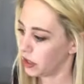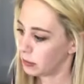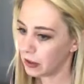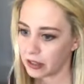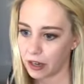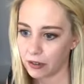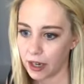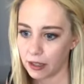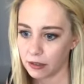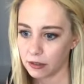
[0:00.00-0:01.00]
sure I spelled that
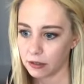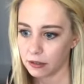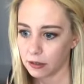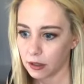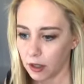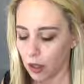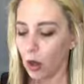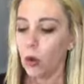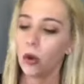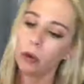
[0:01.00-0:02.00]
right.
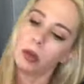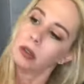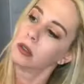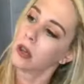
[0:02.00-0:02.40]
Woo!